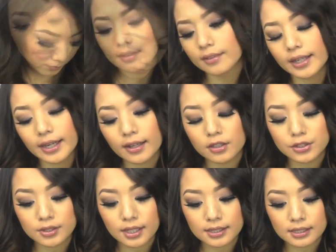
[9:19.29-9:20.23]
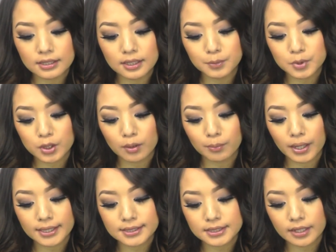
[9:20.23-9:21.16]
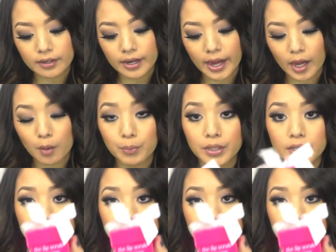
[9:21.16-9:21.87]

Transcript: Then I also got the lip scrub by Sarah Happ,